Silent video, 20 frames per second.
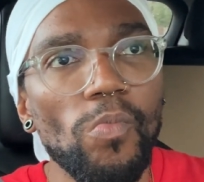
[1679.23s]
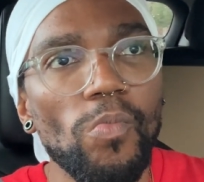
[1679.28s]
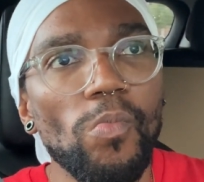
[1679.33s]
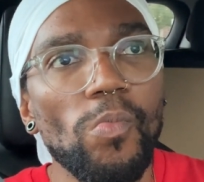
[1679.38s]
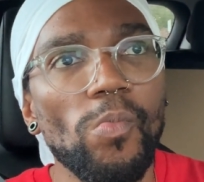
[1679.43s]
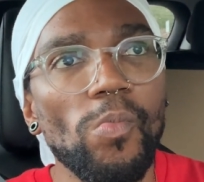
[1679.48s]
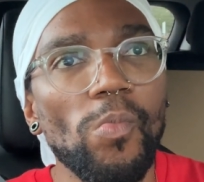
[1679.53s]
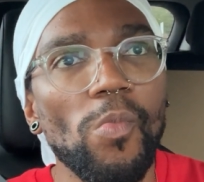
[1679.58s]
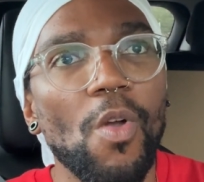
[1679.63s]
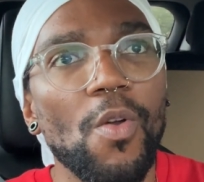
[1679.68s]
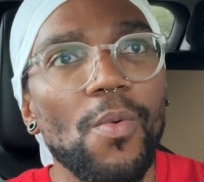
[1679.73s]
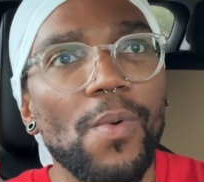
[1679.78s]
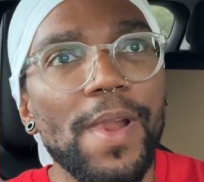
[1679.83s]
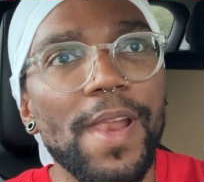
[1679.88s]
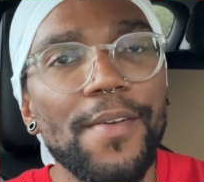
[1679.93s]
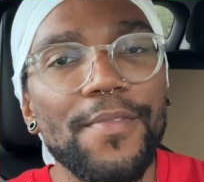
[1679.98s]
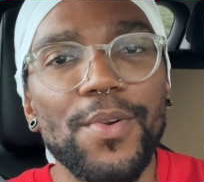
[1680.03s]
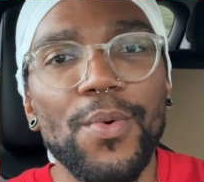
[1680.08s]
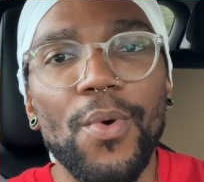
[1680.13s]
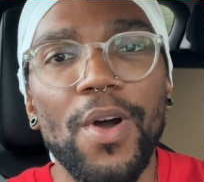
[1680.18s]
Whenever
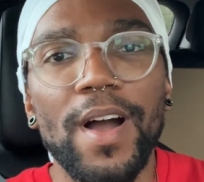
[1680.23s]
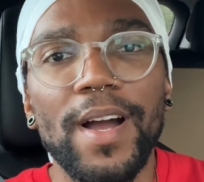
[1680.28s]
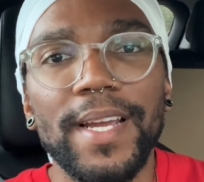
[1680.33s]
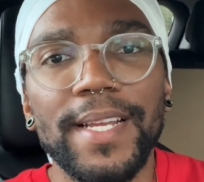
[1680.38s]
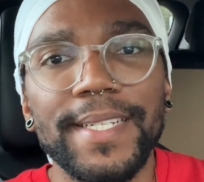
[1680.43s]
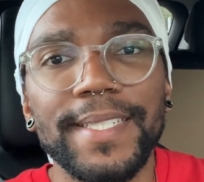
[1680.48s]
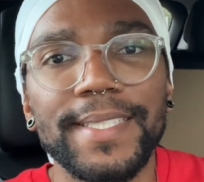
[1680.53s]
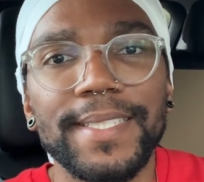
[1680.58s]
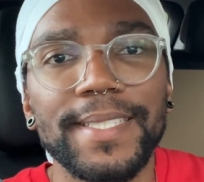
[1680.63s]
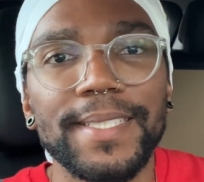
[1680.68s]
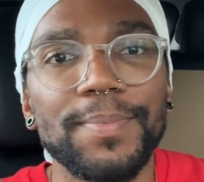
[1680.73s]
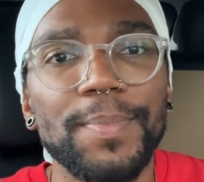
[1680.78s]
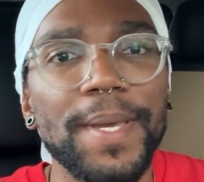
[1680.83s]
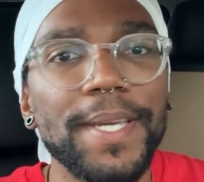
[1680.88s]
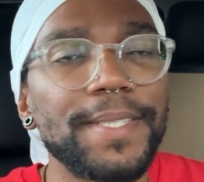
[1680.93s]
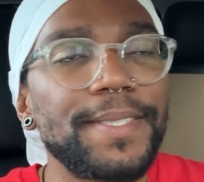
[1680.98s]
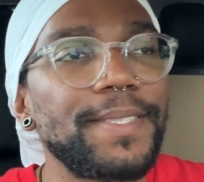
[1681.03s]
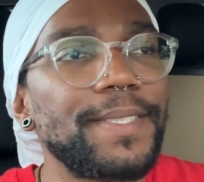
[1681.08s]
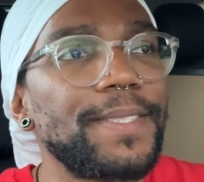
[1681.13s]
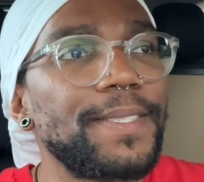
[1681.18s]
walking into spaces,